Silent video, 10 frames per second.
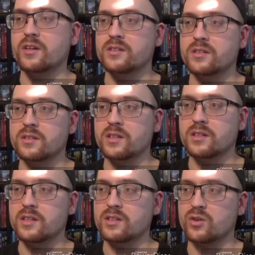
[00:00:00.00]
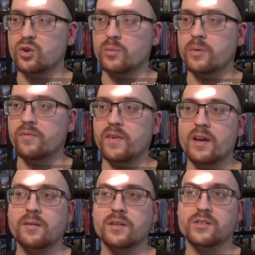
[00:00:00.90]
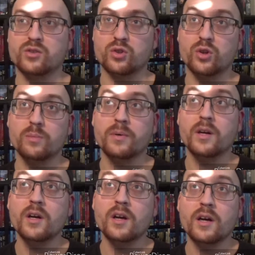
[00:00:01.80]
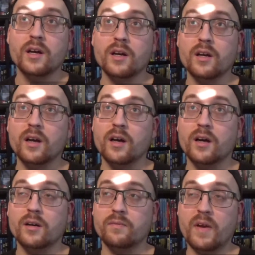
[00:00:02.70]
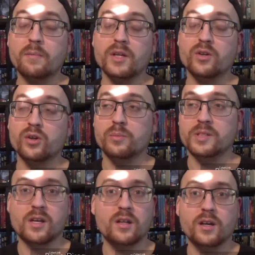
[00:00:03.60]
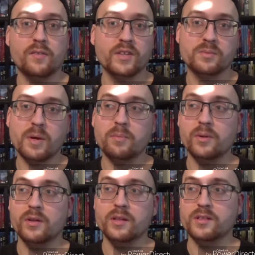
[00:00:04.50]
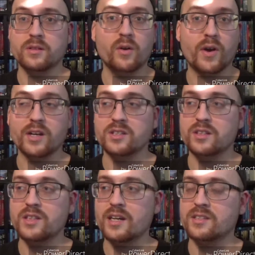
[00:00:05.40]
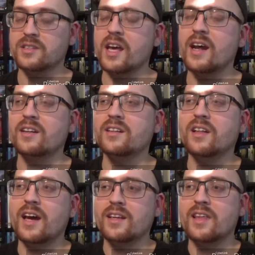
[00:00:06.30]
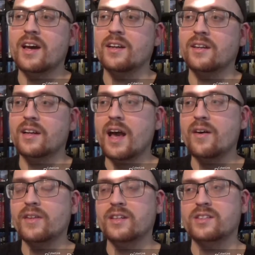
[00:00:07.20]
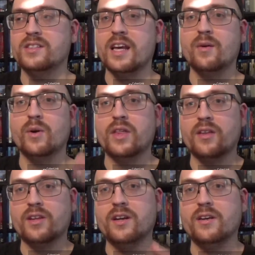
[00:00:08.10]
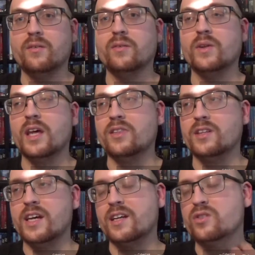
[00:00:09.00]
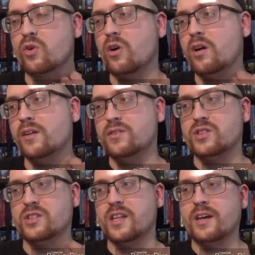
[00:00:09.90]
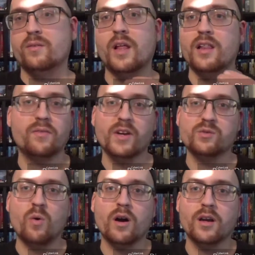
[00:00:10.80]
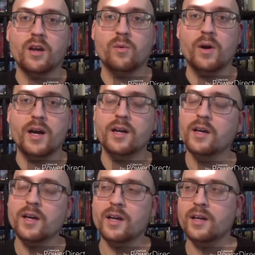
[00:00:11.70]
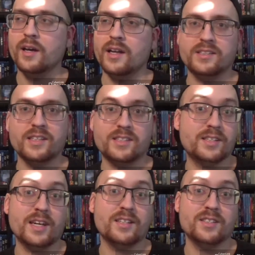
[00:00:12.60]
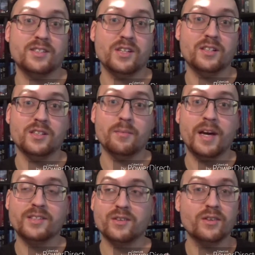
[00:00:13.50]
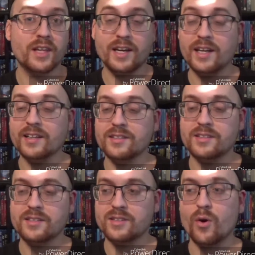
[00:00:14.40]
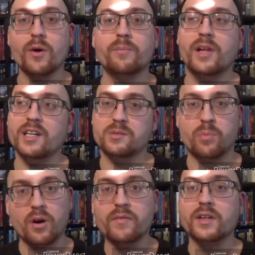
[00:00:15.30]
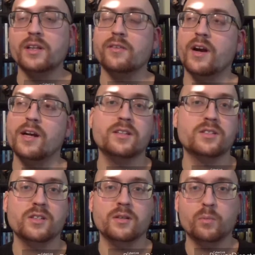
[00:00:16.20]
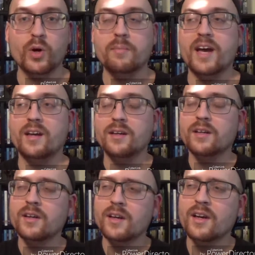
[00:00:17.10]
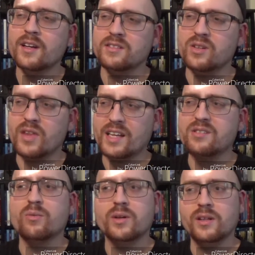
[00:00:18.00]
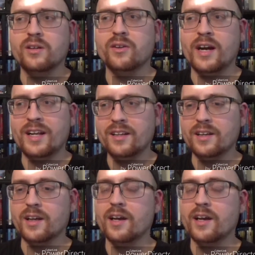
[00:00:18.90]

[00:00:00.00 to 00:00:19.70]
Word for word: It's the this group of fam this group uh, family group is killing off these people in this location in Texas. And I did like that how they just said it without the without the text crawl. It was just like Leatherface walking away, and it says the Texas Chainsaw Massacre, and then it ends. So it plays perfectly right into the remake. So that's a really great ending.